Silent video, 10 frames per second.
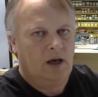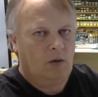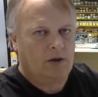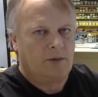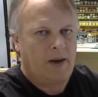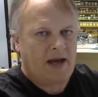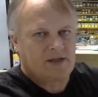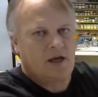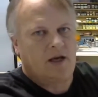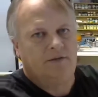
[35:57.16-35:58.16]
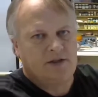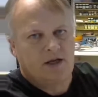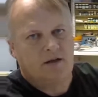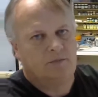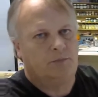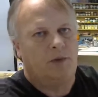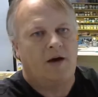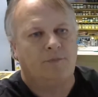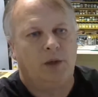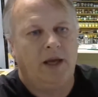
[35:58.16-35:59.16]
want the back side of it to
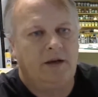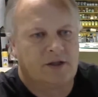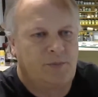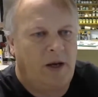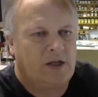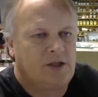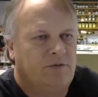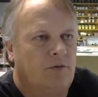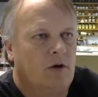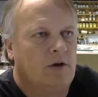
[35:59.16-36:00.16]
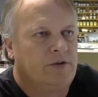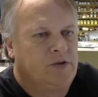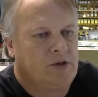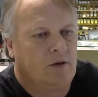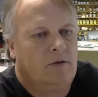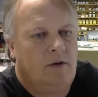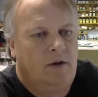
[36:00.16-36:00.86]
have planned expansion for it. So.